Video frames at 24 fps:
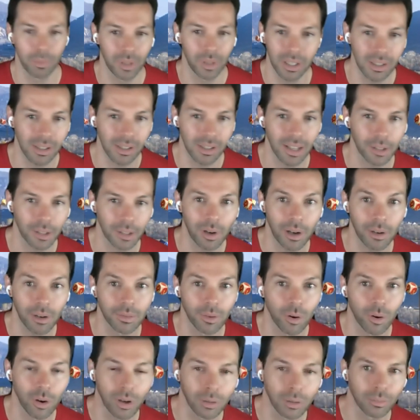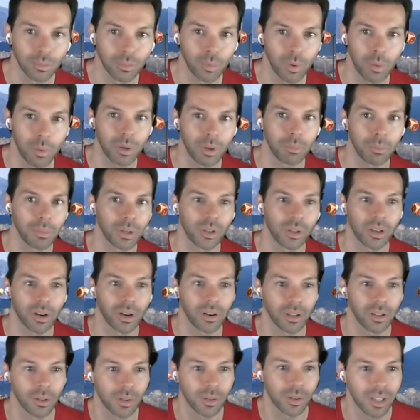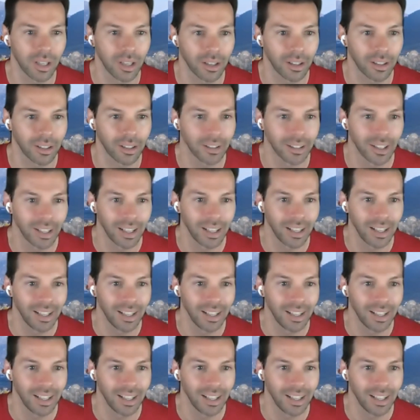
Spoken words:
This is not the right forum. We wouldn't be sharing those here.